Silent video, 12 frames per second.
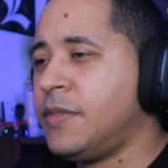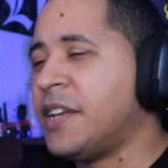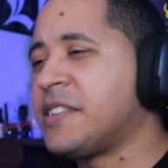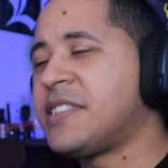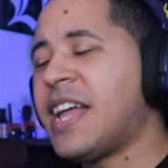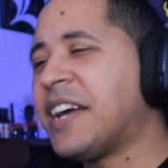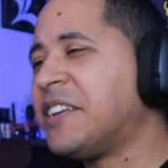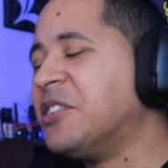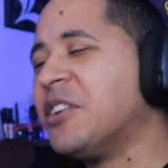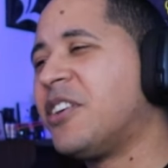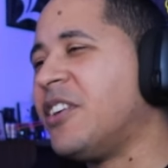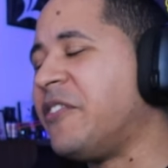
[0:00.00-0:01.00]
Yeah, it's not gonna
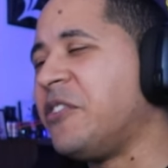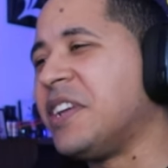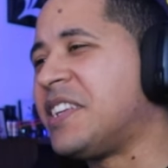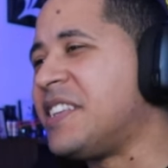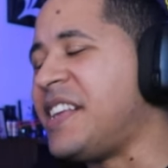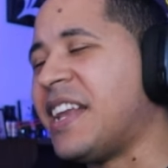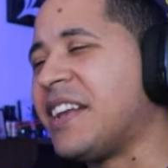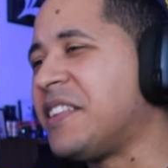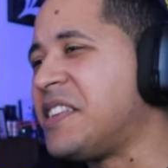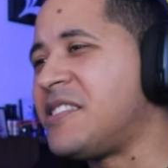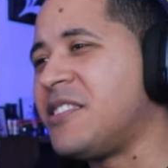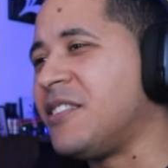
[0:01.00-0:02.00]
look good if you get to the end of
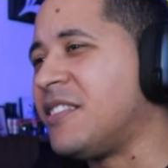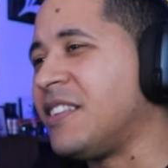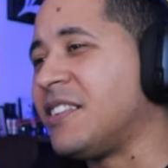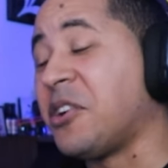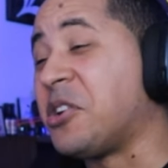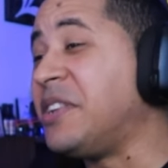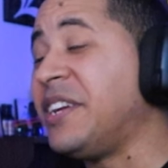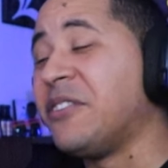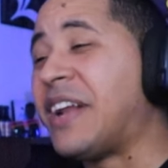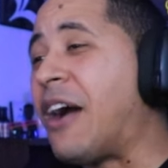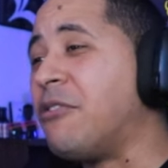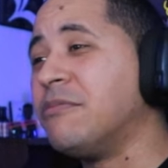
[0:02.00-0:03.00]
this. They're
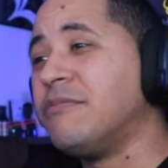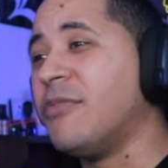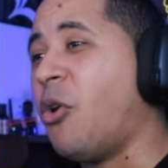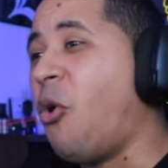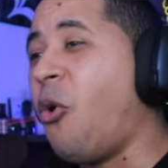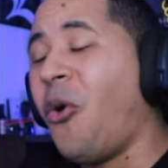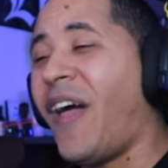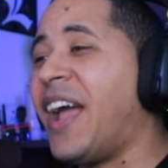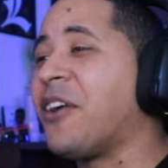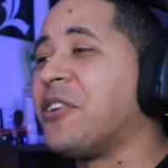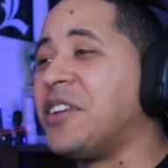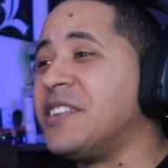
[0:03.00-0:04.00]
clearing out whole
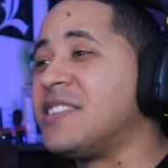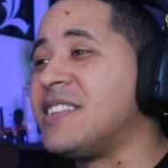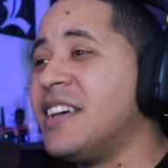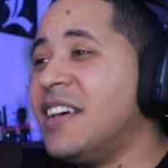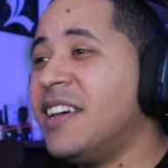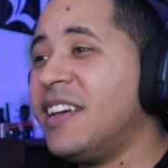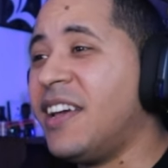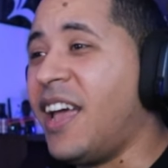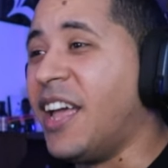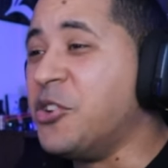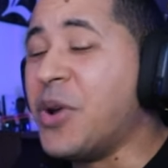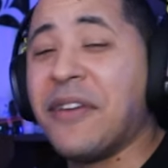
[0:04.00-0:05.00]
areas
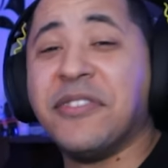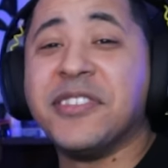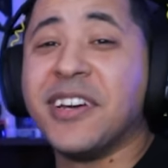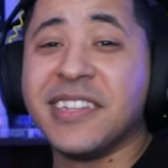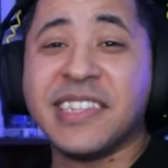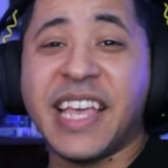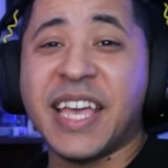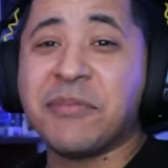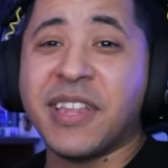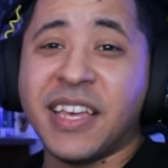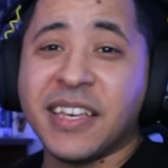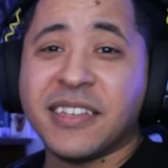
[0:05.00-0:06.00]
and you haven't done a damn
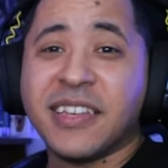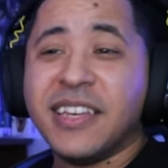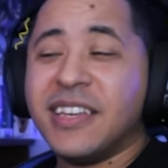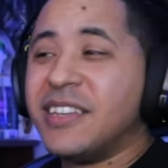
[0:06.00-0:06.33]
thing.